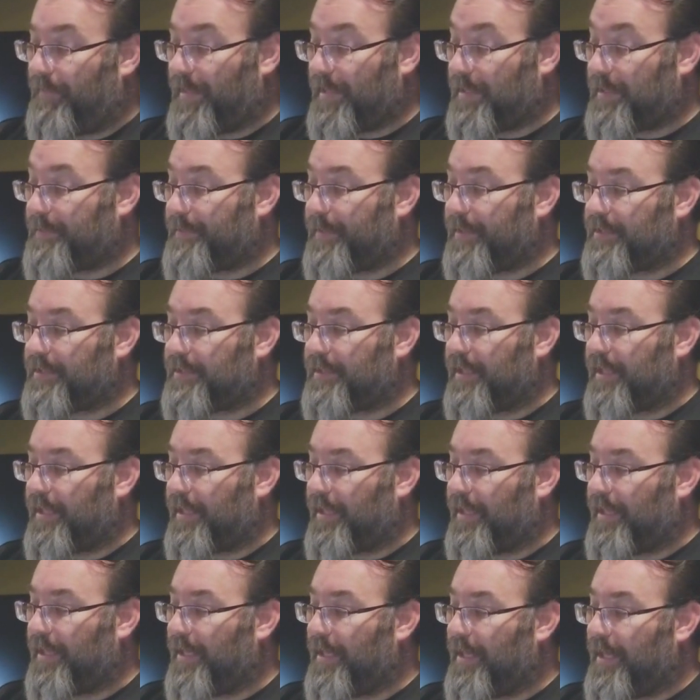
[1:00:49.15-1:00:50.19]

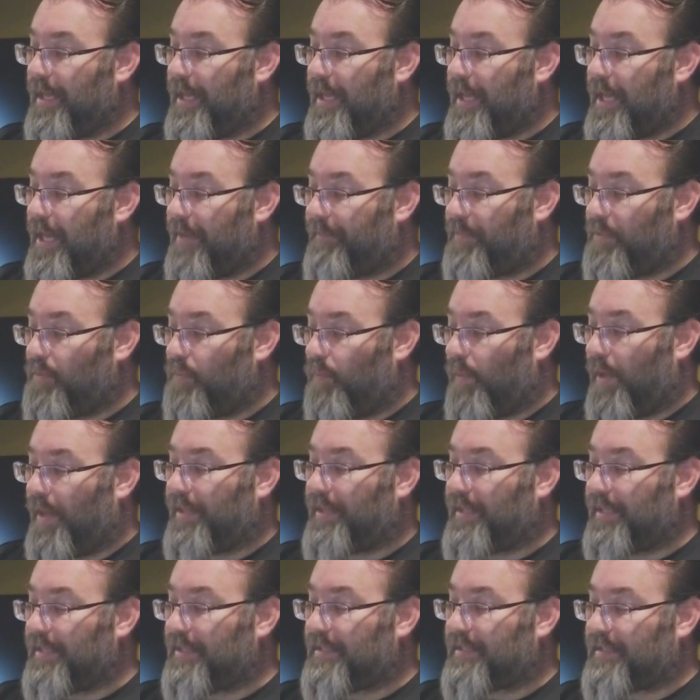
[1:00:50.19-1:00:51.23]
Especially if you want
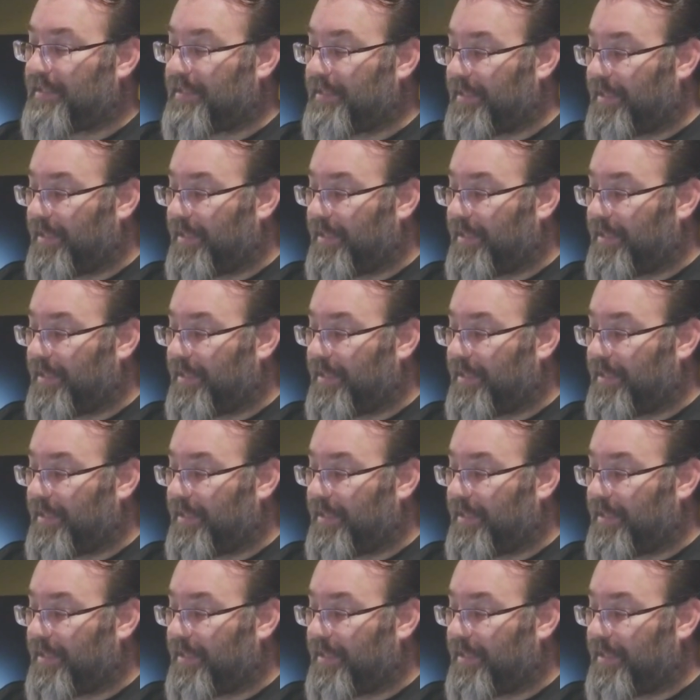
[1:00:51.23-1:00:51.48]
this